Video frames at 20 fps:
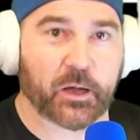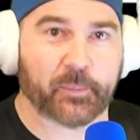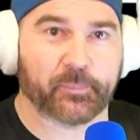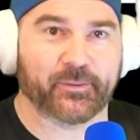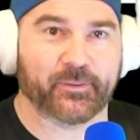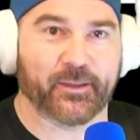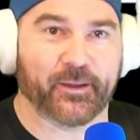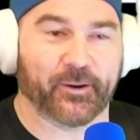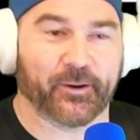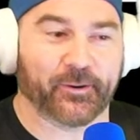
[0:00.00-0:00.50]

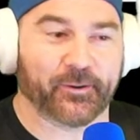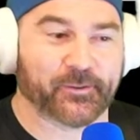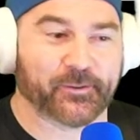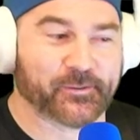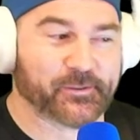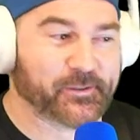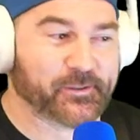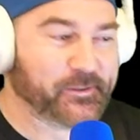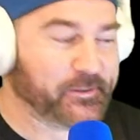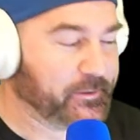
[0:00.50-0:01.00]
there.
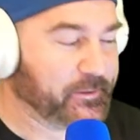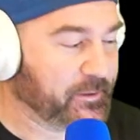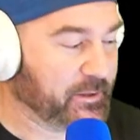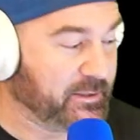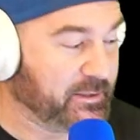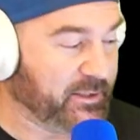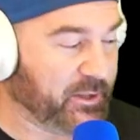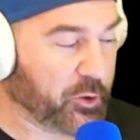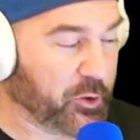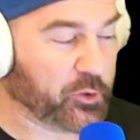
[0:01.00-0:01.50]
It's
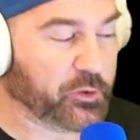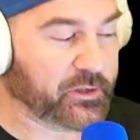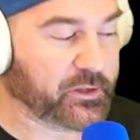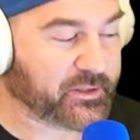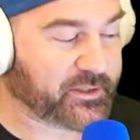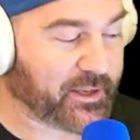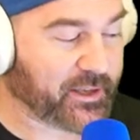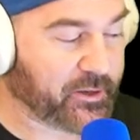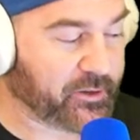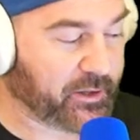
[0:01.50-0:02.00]
the only
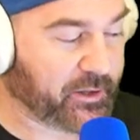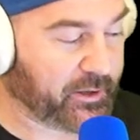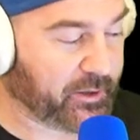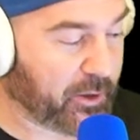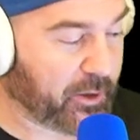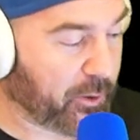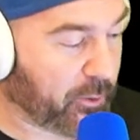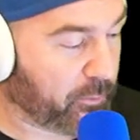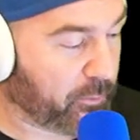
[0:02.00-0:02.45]
scale they know.